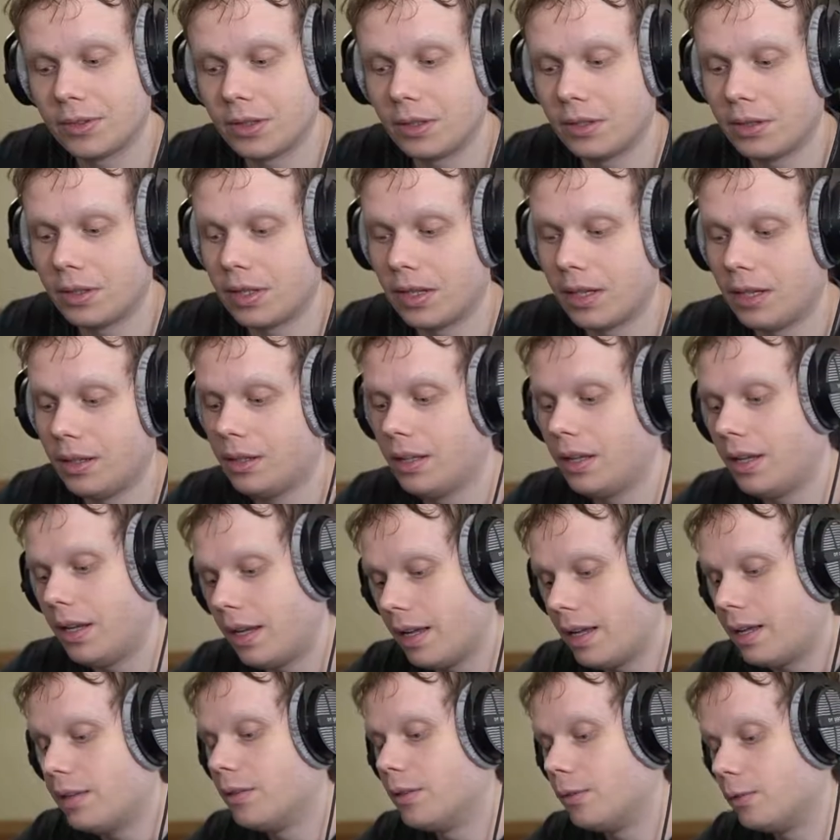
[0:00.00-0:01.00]
Okay,
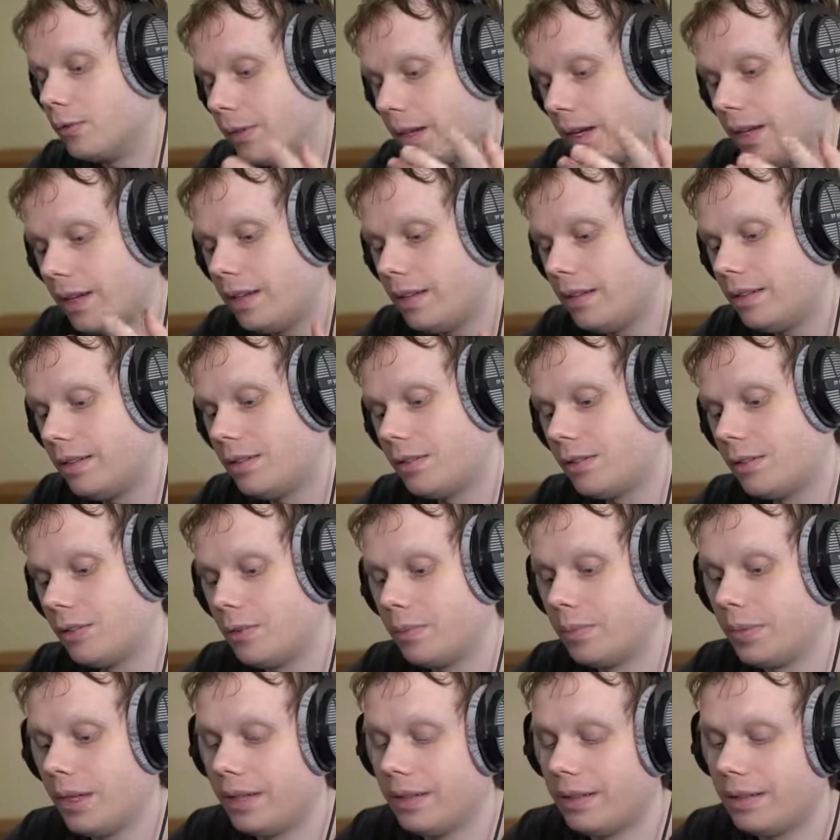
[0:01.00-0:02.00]
and the reds are
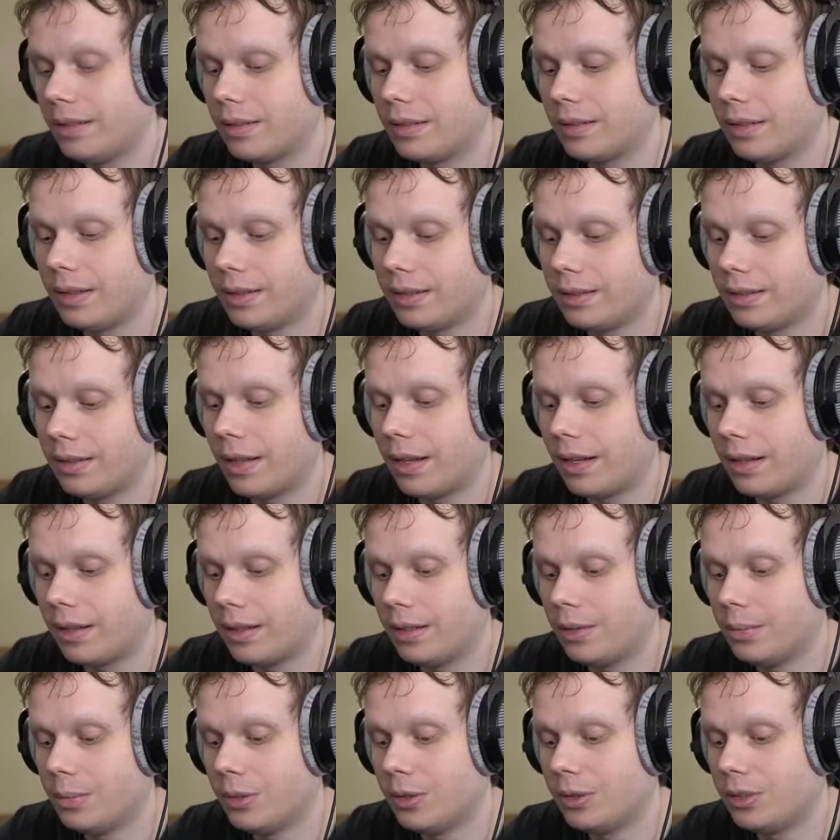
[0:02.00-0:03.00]
basically
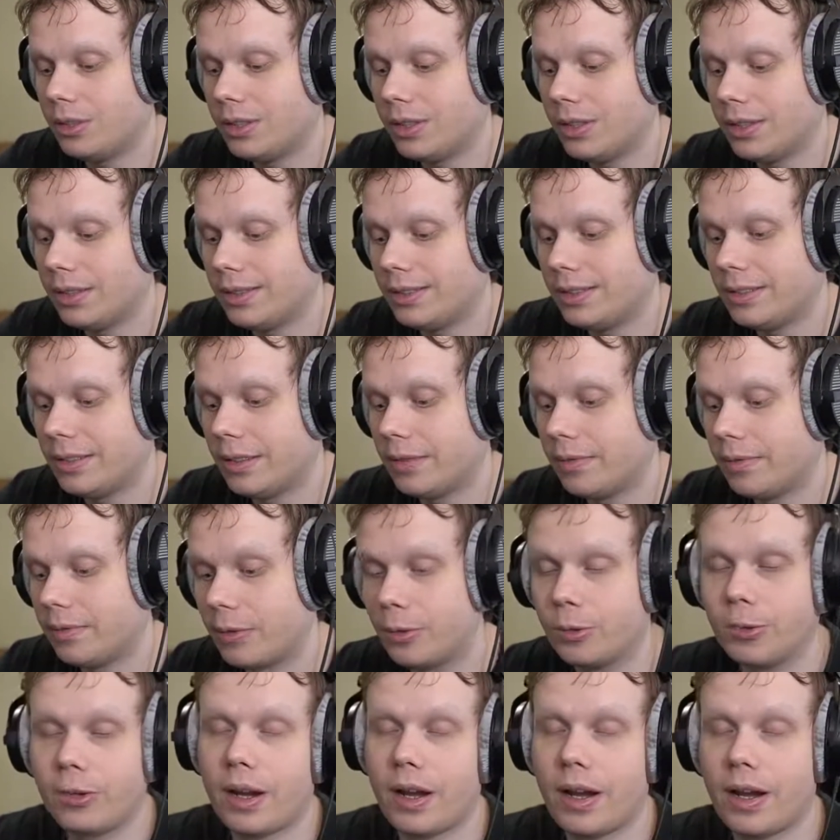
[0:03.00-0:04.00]
silent, mushy, stiff
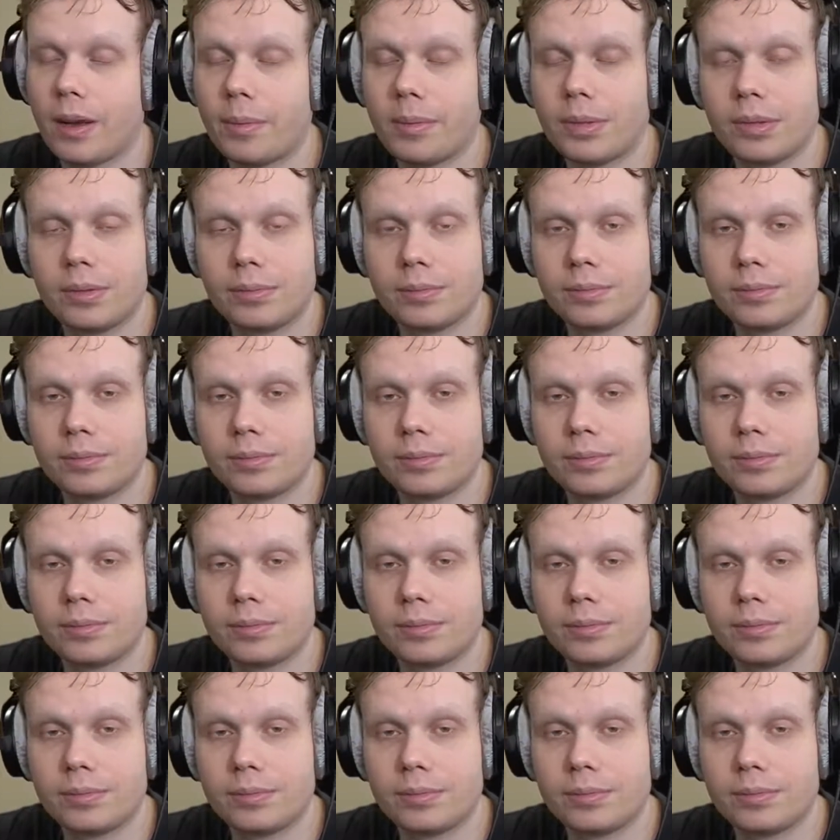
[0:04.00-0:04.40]
crap.